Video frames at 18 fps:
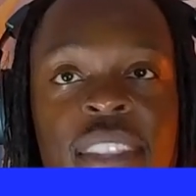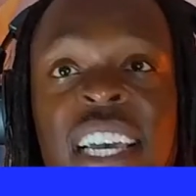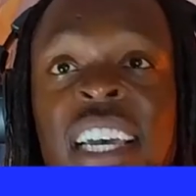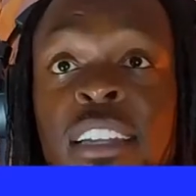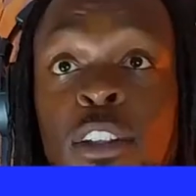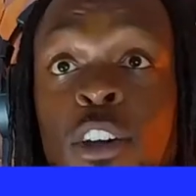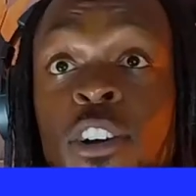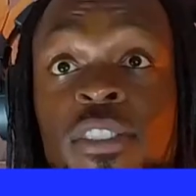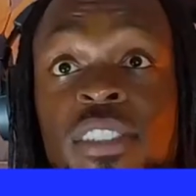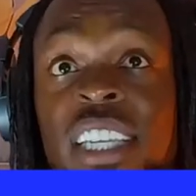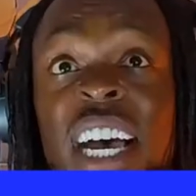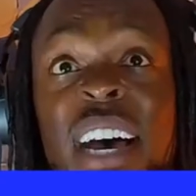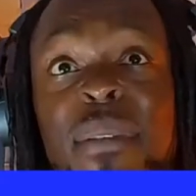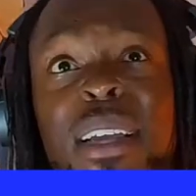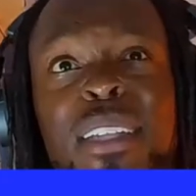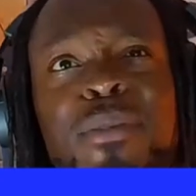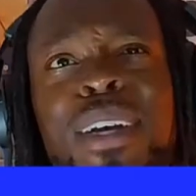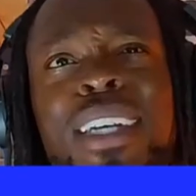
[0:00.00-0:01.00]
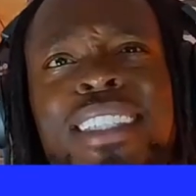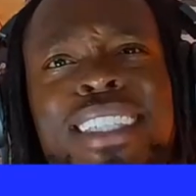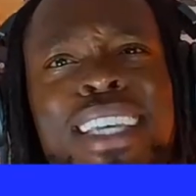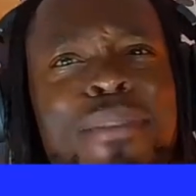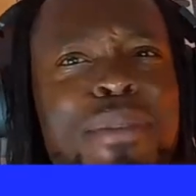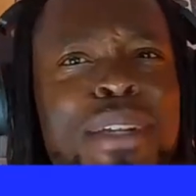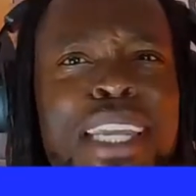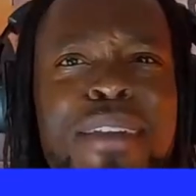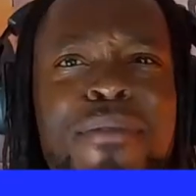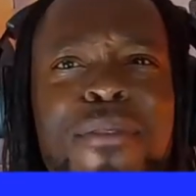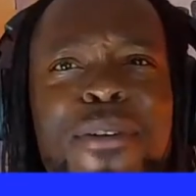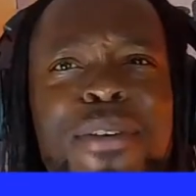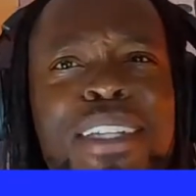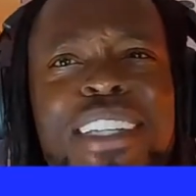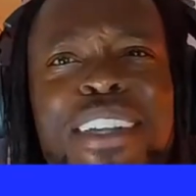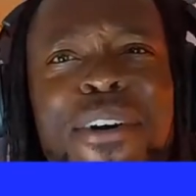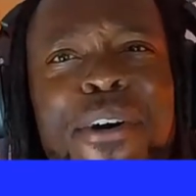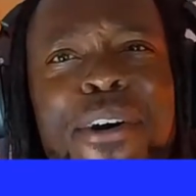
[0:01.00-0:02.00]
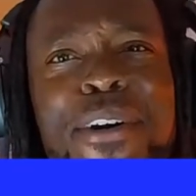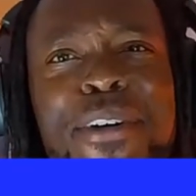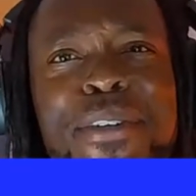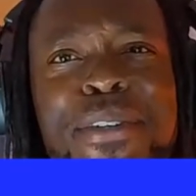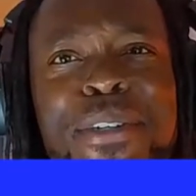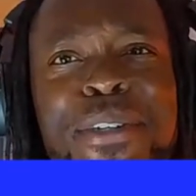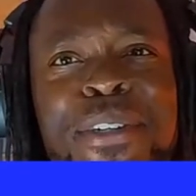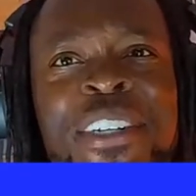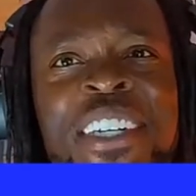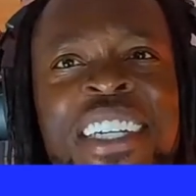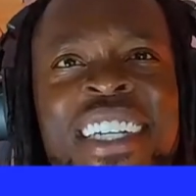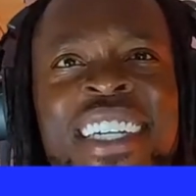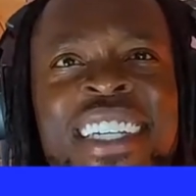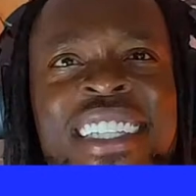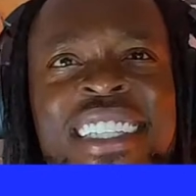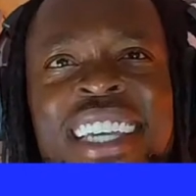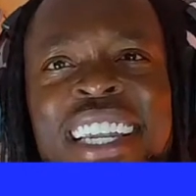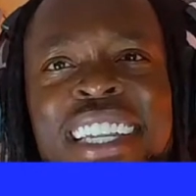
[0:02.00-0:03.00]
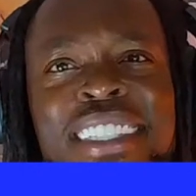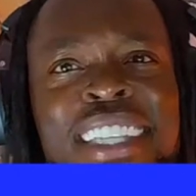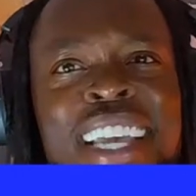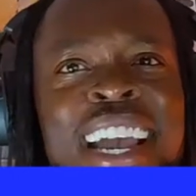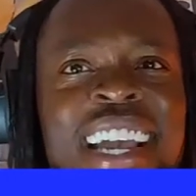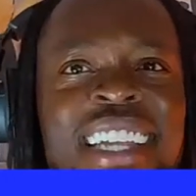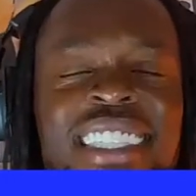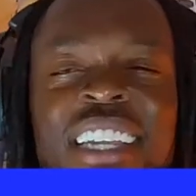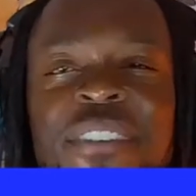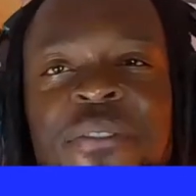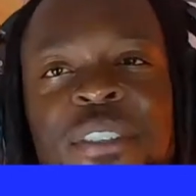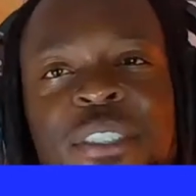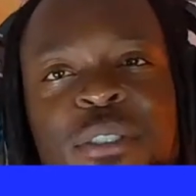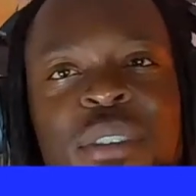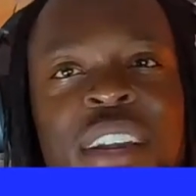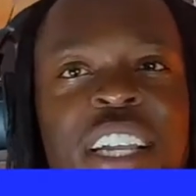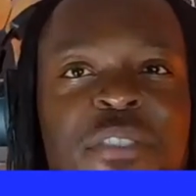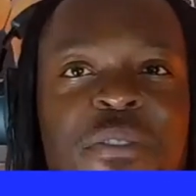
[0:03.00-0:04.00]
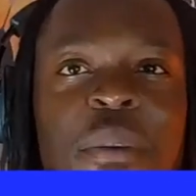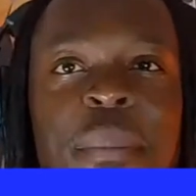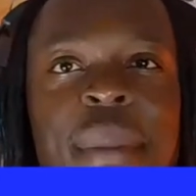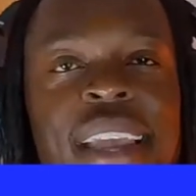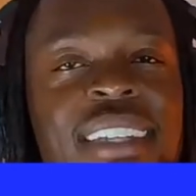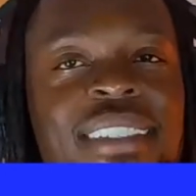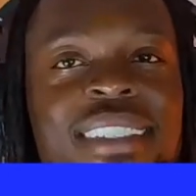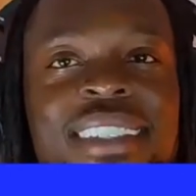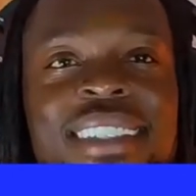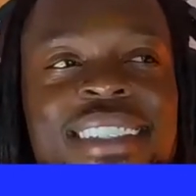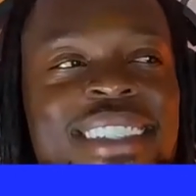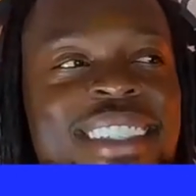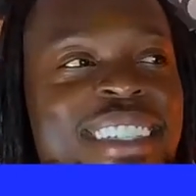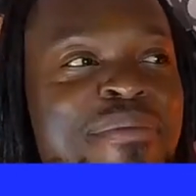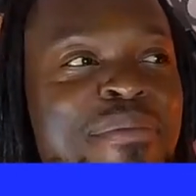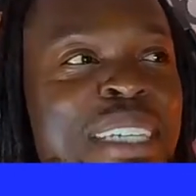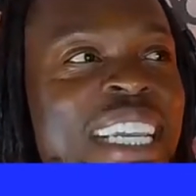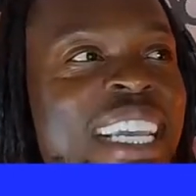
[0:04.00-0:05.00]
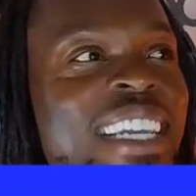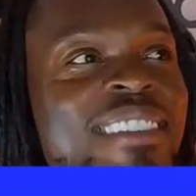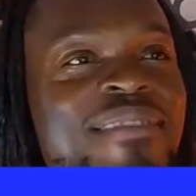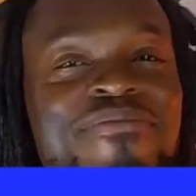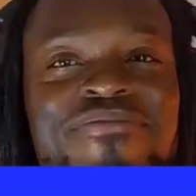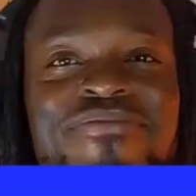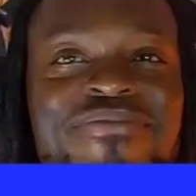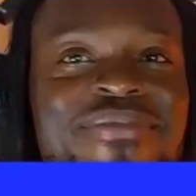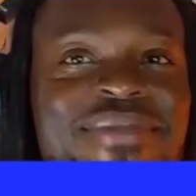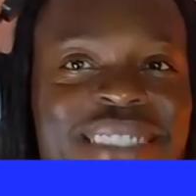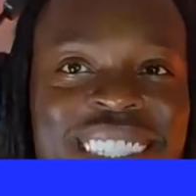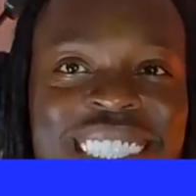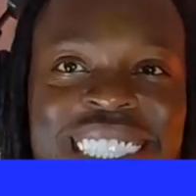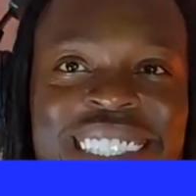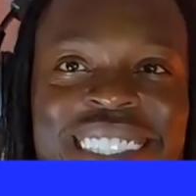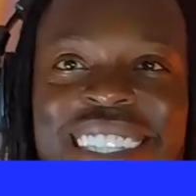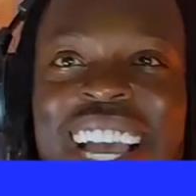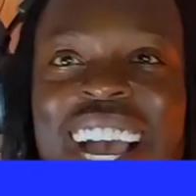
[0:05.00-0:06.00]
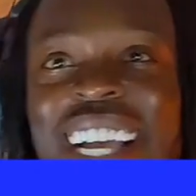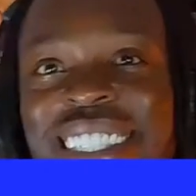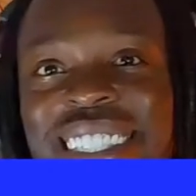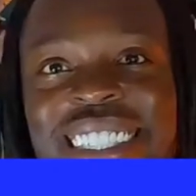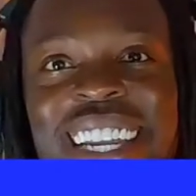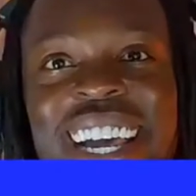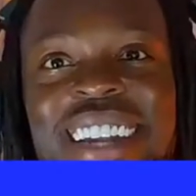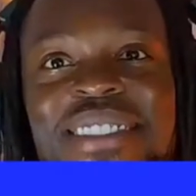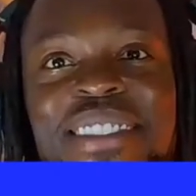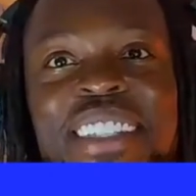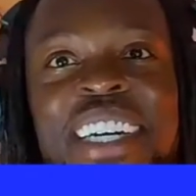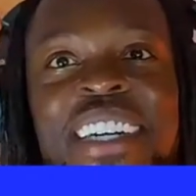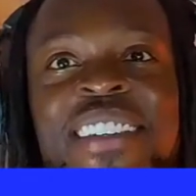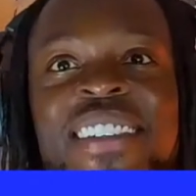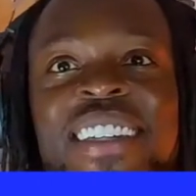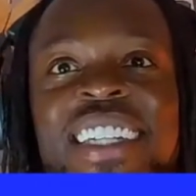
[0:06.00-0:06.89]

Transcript: A long time. That's why I said when they wrote in the article that it's had different transformations. I mean, has it? I don't know.